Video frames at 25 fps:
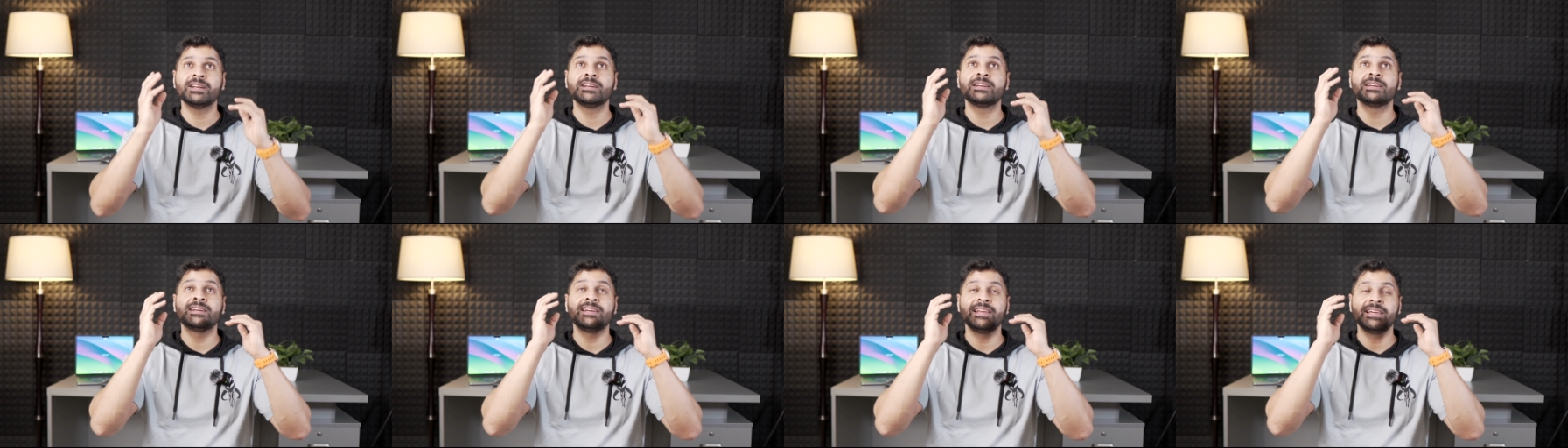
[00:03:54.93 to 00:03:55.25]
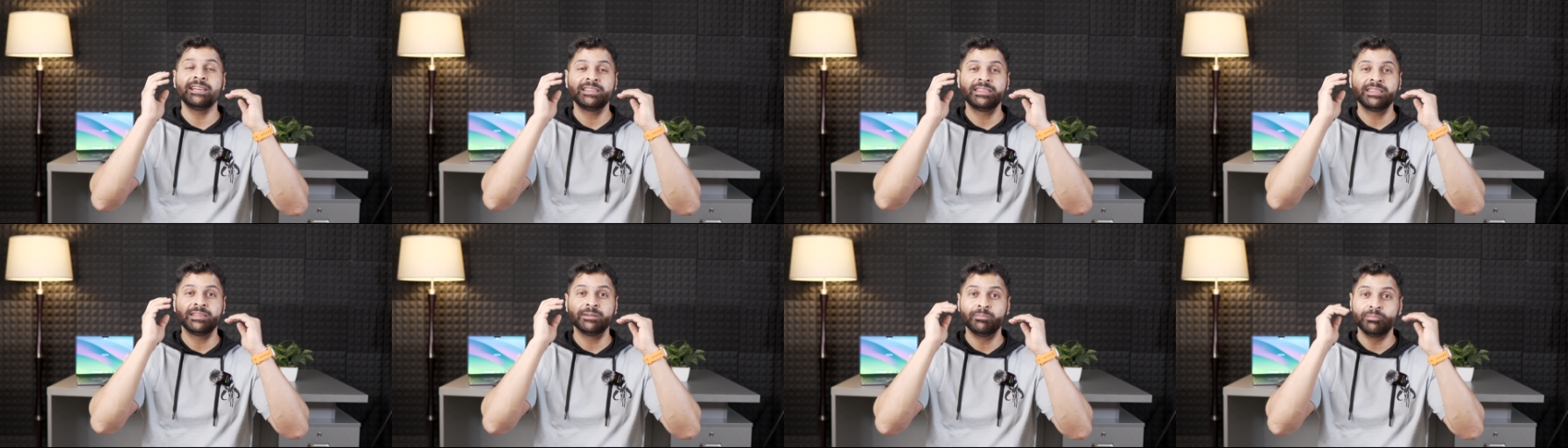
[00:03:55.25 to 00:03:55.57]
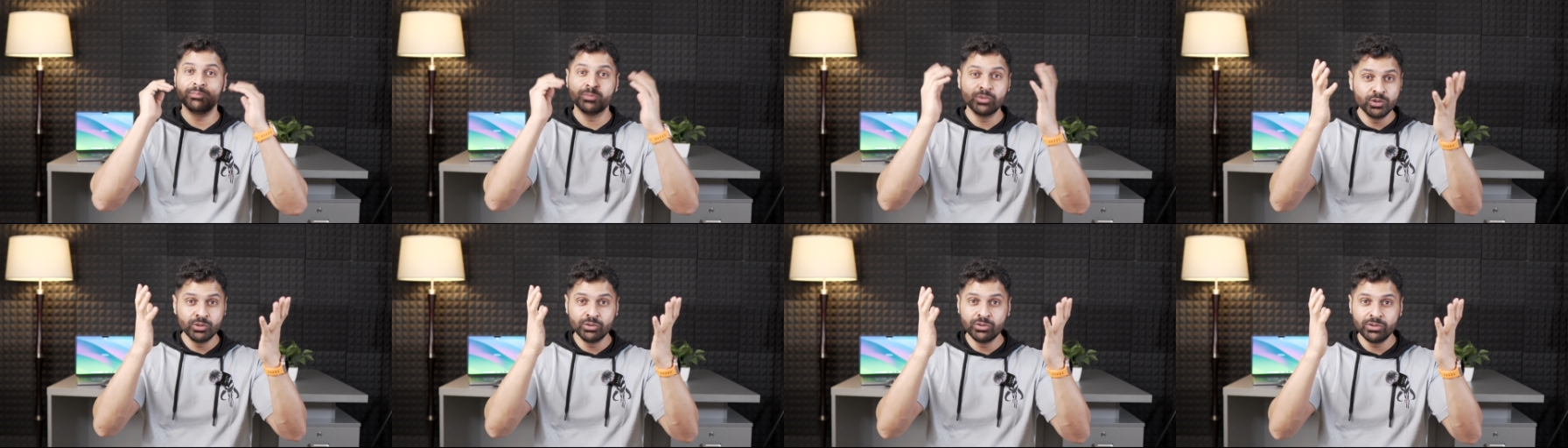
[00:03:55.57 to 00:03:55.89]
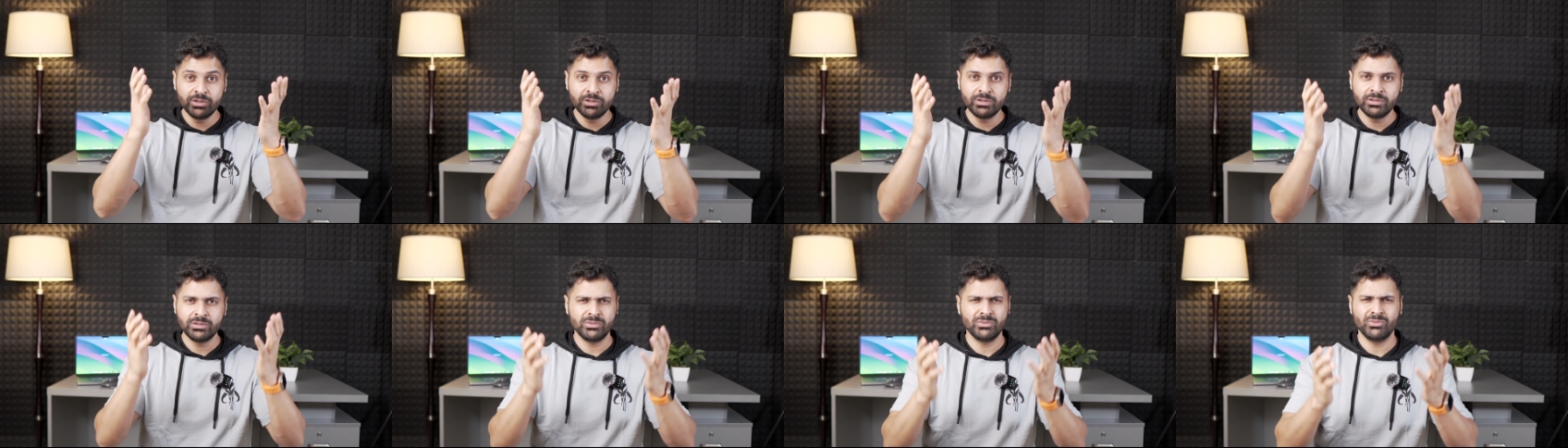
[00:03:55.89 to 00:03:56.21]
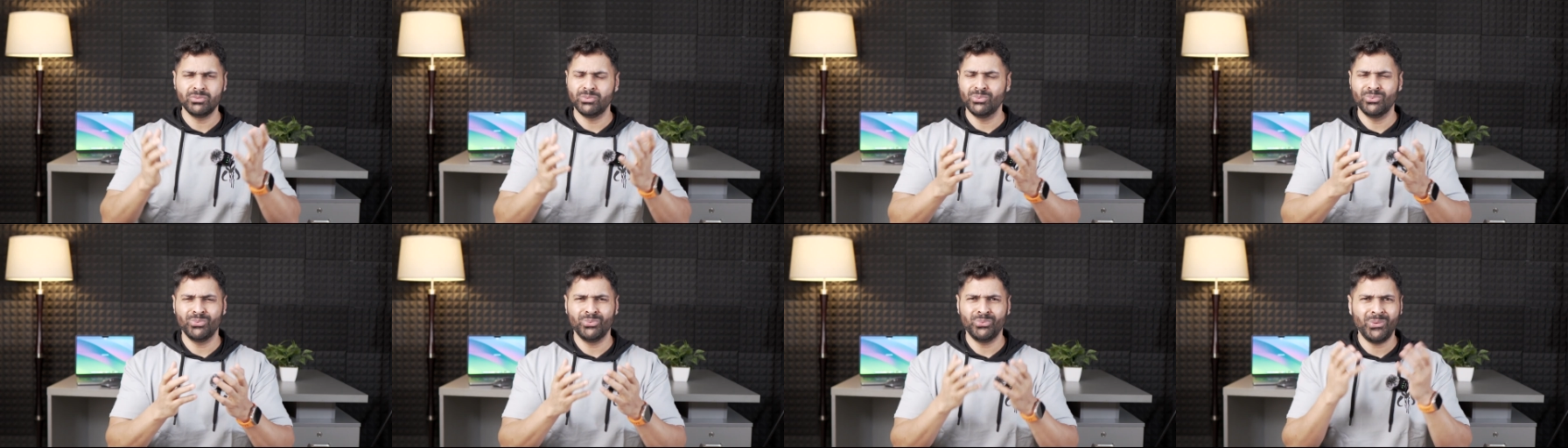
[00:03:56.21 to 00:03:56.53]
can click the moon.
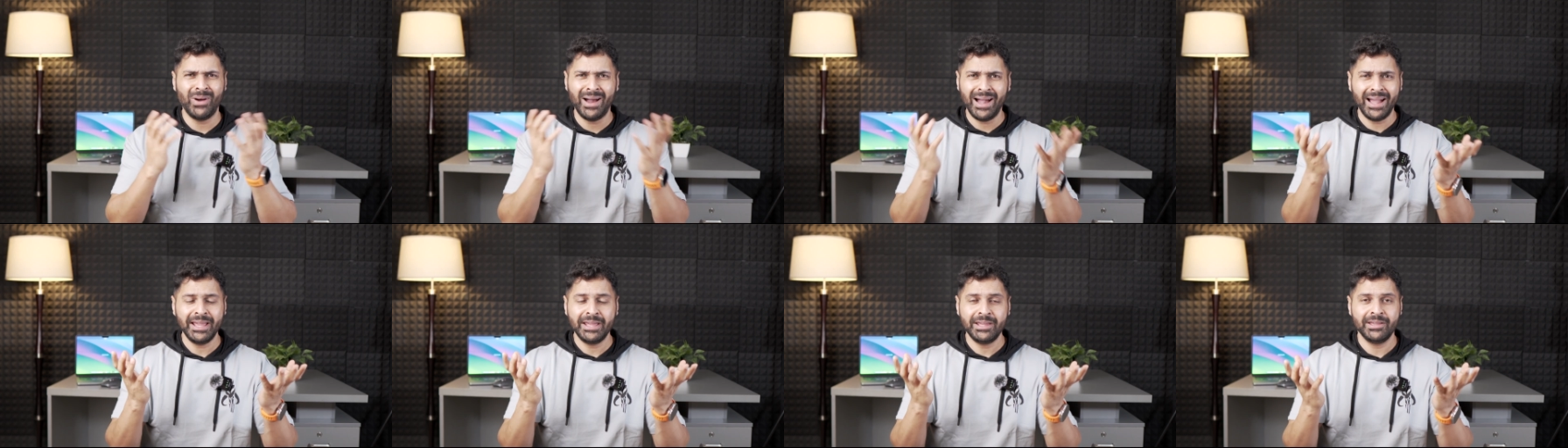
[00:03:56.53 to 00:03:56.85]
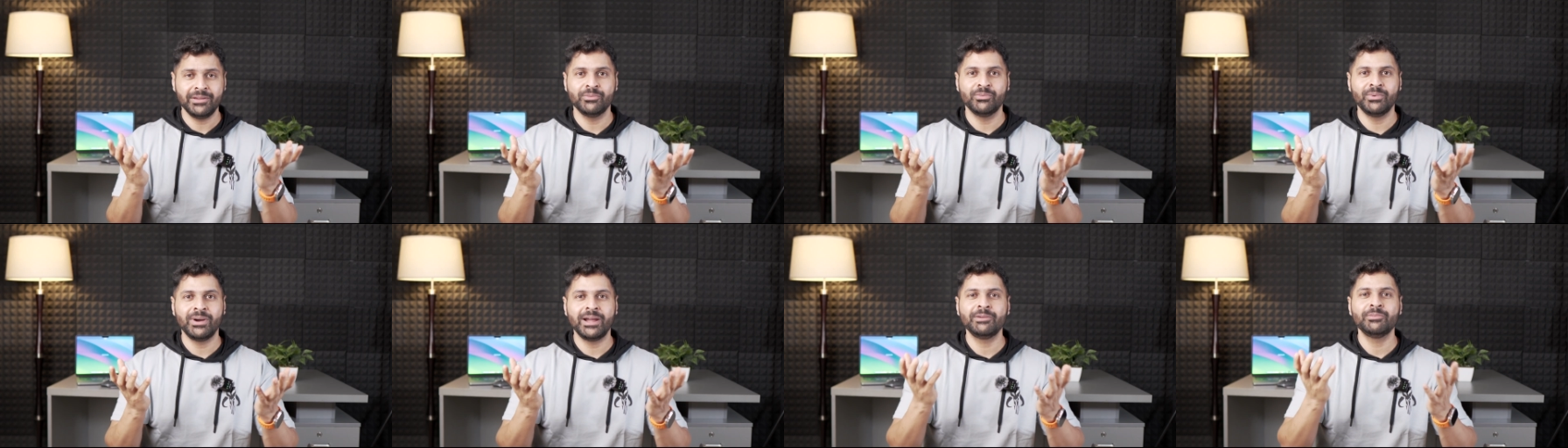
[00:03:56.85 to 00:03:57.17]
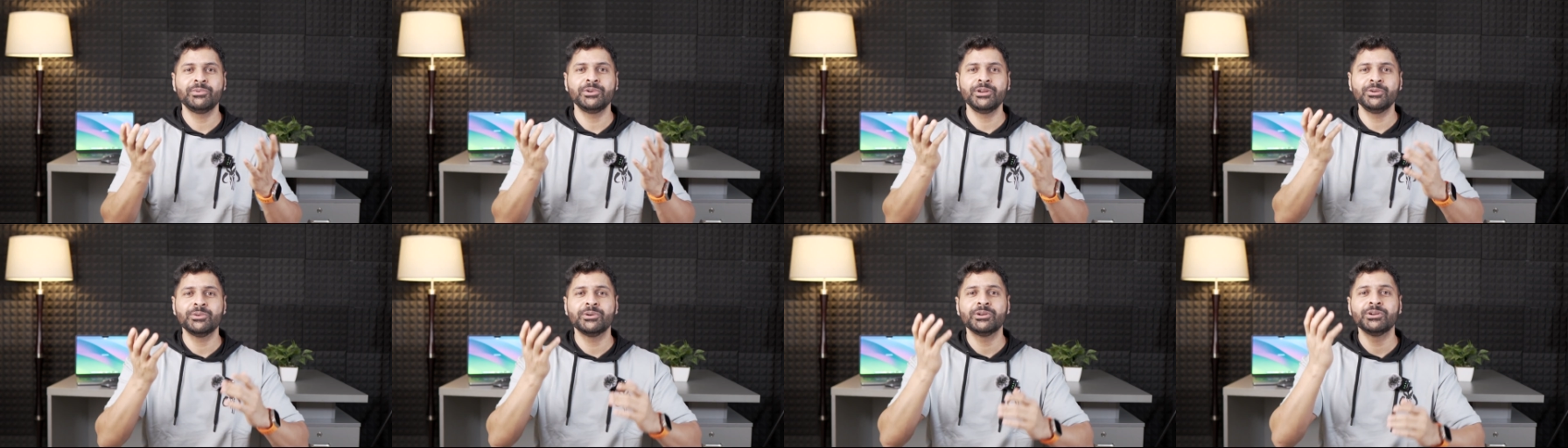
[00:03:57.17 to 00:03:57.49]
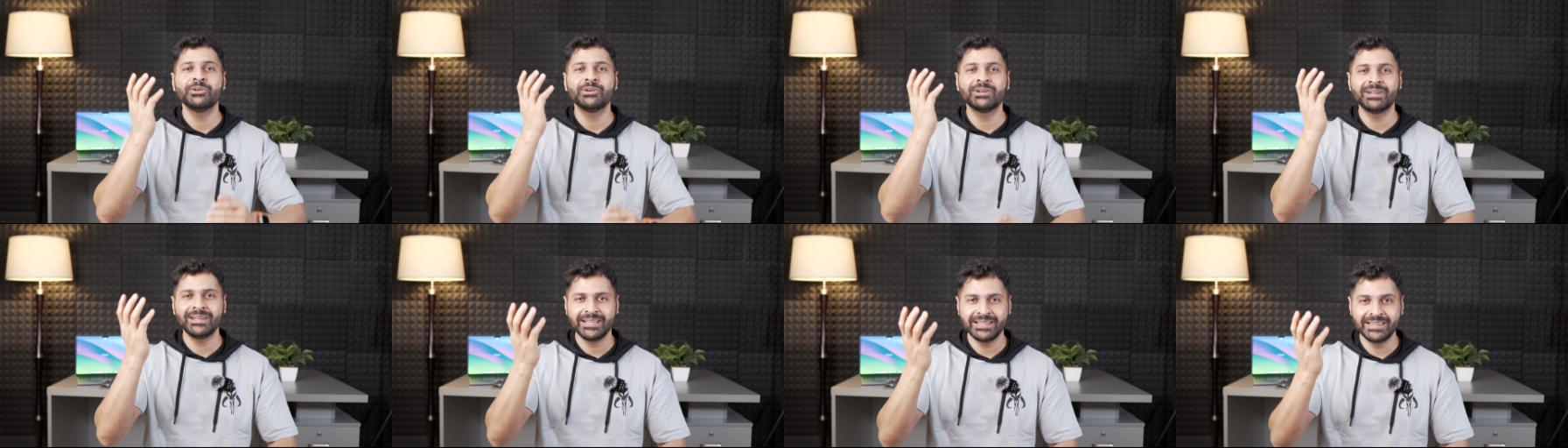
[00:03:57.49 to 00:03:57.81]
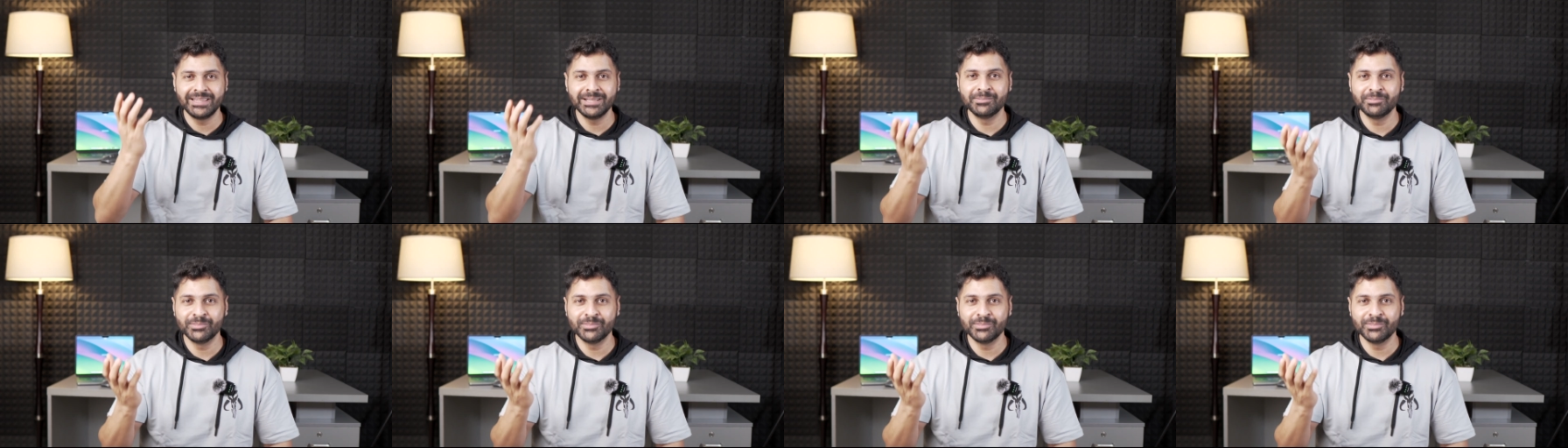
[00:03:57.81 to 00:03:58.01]
Why? Why would you want to click